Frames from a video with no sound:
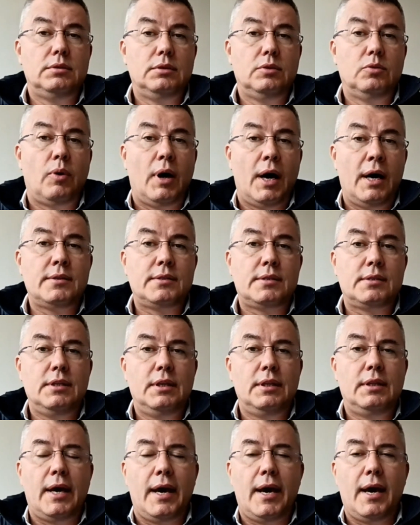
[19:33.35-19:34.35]
once
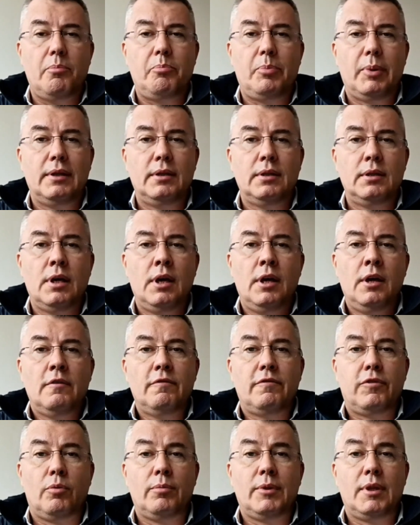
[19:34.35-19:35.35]
it happened
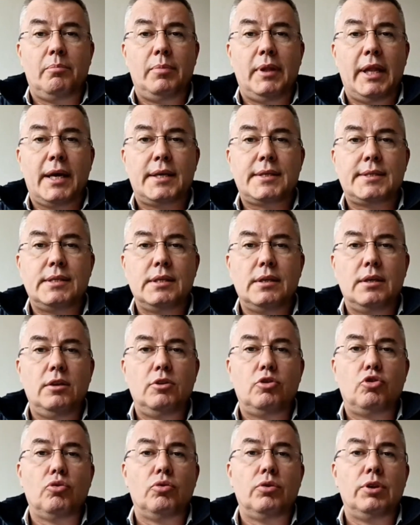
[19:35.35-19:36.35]
from the Black
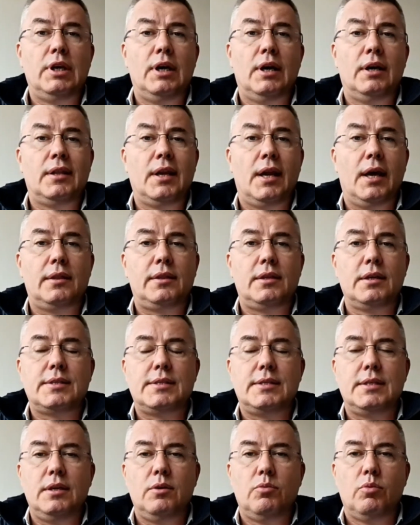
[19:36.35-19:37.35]
Sea to the Adriatic
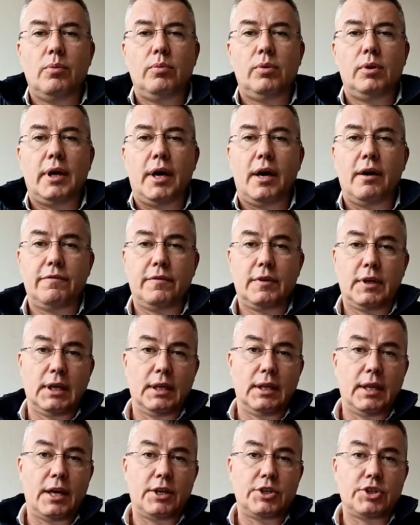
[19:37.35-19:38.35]
Sea, we will have
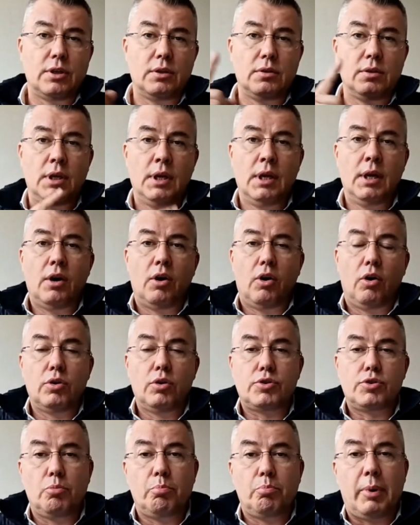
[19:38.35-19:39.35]
connection
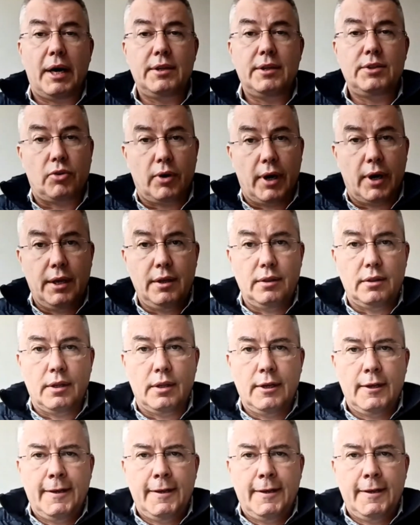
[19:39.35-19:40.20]
also by train.